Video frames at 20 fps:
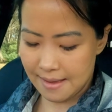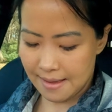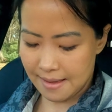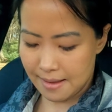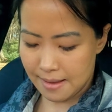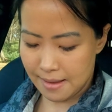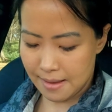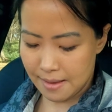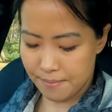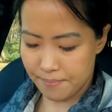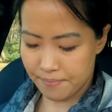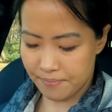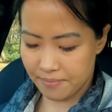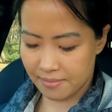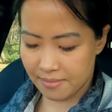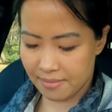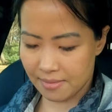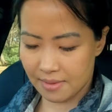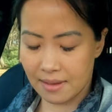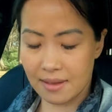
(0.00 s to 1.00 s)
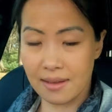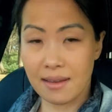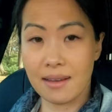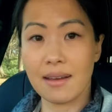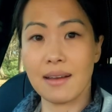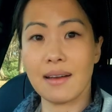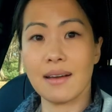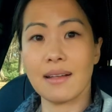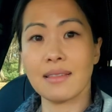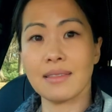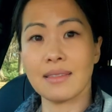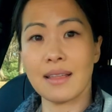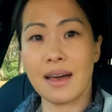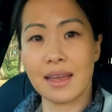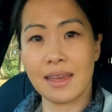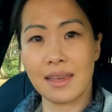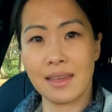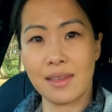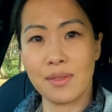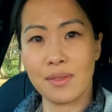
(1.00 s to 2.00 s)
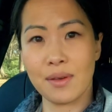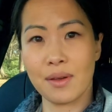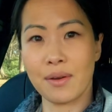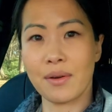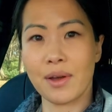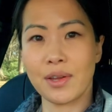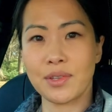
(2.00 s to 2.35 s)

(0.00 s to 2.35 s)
Lucky though,